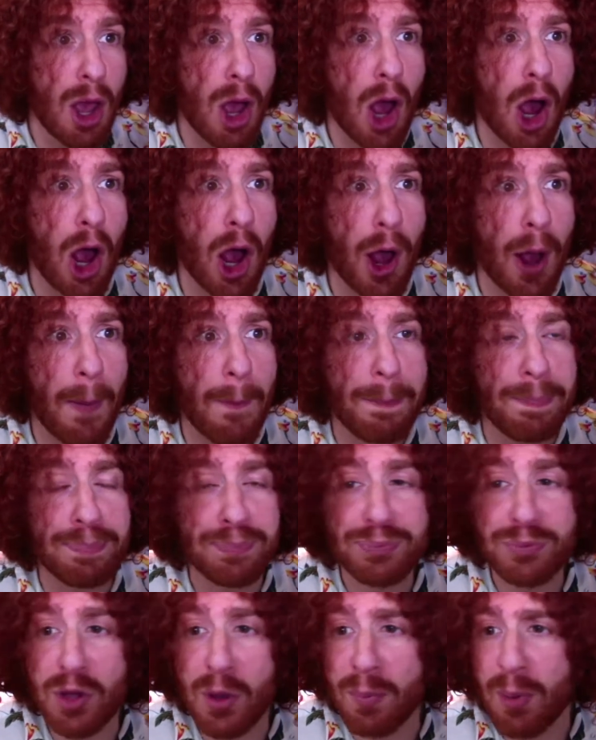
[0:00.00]

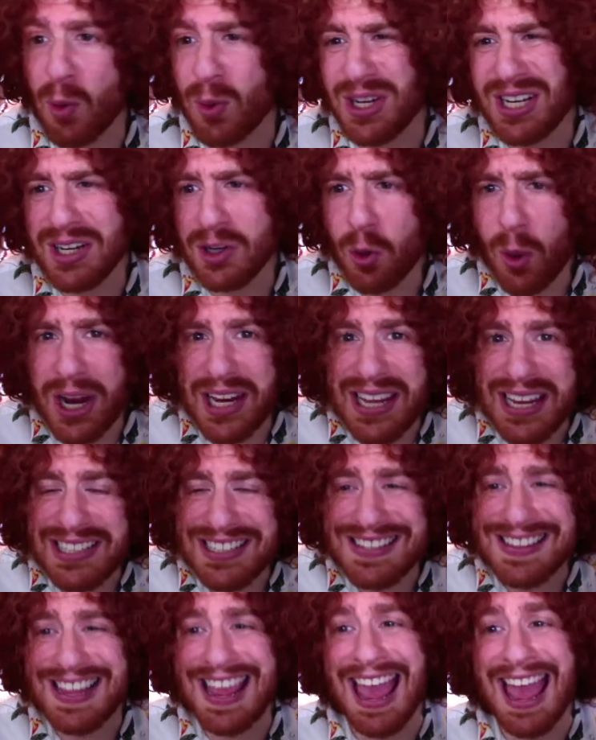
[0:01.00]
but we didn't quite get to
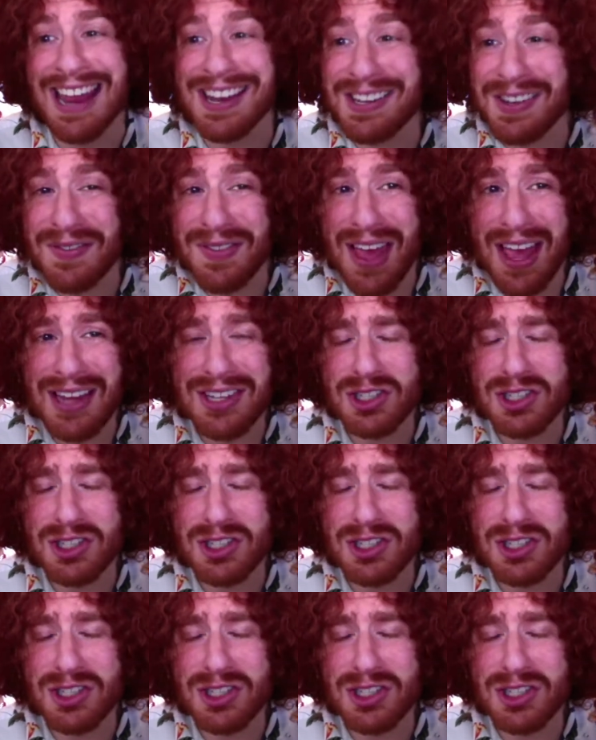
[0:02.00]
the end of that.